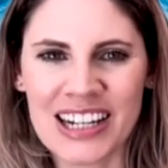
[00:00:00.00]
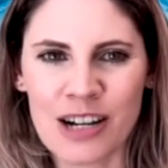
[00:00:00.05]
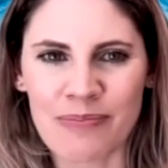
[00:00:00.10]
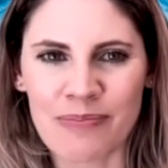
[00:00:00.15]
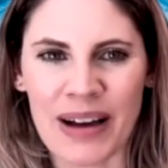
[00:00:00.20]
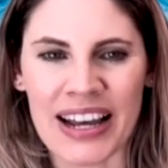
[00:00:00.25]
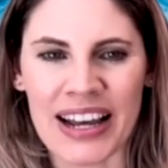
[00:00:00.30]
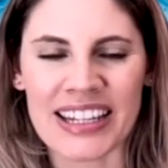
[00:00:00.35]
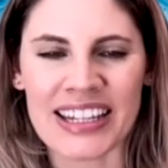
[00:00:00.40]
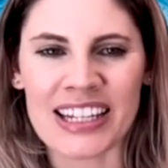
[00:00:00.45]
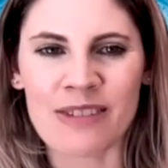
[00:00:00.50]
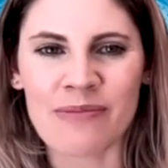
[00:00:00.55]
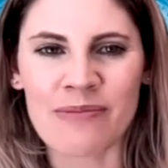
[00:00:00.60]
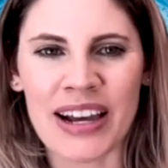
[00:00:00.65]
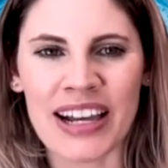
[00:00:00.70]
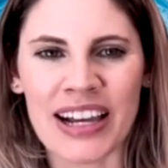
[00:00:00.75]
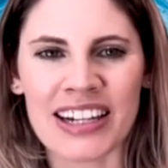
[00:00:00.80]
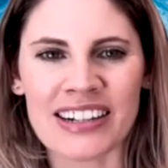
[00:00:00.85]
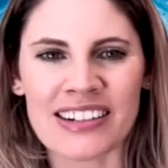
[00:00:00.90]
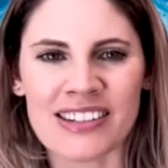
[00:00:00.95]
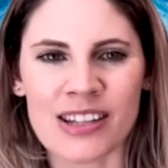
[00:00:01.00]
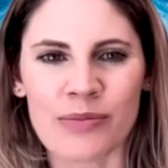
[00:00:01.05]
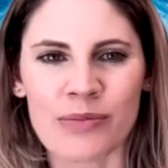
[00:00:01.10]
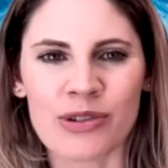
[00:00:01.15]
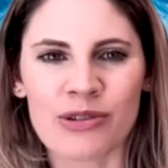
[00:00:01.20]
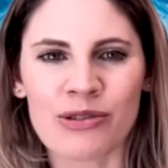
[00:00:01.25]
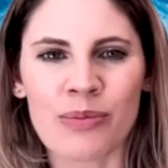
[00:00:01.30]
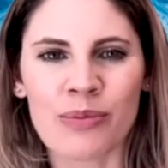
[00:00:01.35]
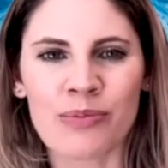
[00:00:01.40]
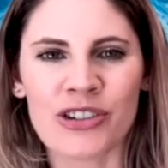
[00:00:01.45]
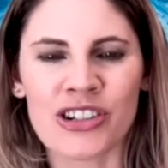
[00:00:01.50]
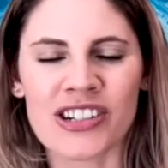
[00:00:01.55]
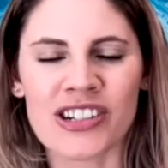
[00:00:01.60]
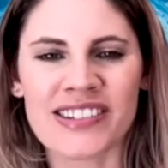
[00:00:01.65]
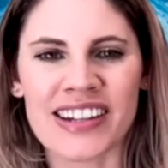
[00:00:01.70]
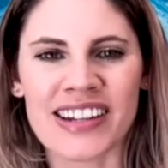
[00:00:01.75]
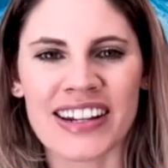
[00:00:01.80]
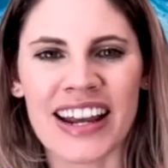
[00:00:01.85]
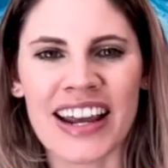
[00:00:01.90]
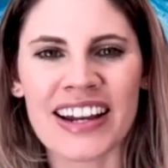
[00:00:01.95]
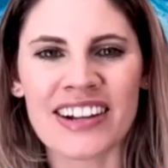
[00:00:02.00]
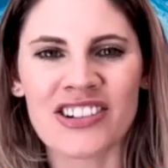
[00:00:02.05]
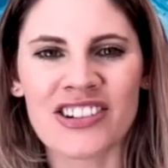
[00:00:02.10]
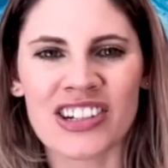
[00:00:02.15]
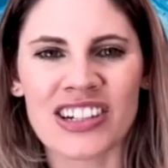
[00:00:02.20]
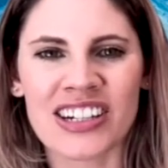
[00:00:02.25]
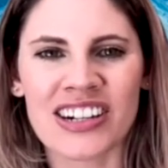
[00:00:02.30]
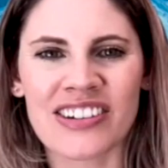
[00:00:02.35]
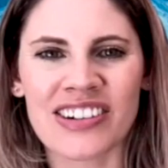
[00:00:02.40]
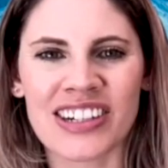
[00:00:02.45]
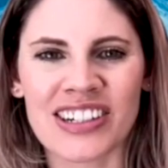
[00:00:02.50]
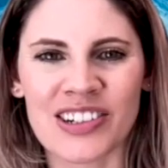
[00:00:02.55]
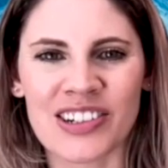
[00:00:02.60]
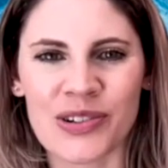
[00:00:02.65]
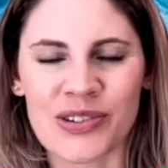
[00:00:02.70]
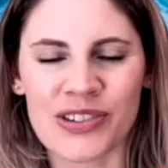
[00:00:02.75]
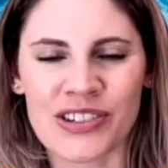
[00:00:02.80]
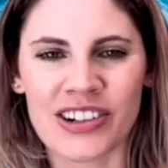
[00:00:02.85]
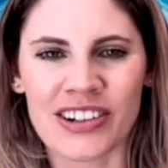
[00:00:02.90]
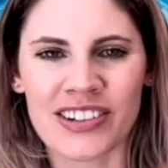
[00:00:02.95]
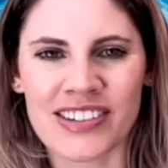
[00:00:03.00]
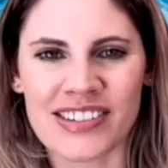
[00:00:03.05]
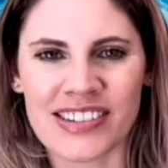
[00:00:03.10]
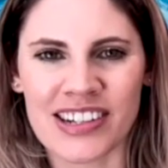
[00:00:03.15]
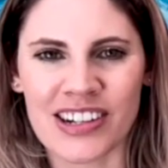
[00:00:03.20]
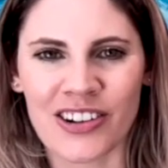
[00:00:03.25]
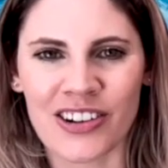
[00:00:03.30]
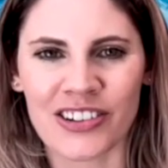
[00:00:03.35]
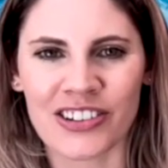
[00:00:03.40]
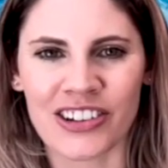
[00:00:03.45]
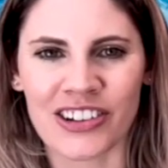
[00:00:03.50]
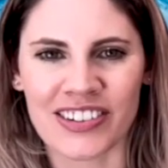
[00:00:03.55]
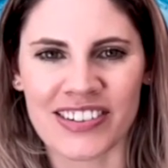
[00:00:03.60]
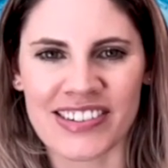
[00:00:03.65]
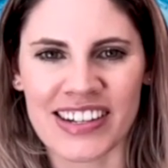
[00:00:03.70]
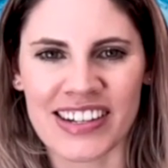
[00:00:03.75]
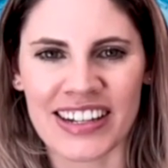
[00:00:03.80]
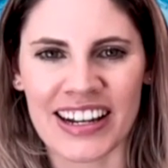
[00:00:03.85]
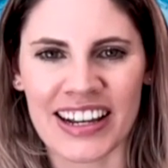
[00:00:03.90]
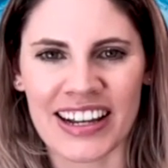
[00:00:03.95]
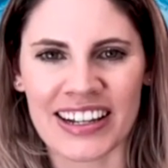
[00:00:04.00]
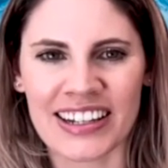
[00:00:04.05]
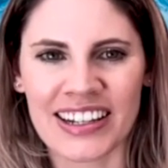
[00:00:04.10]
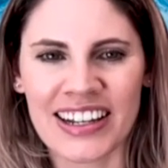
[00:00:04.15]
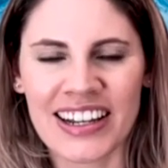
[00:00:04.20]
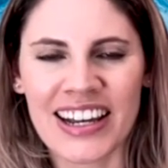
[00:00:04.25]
by emailing subscriptions at engineeringnews.co.za.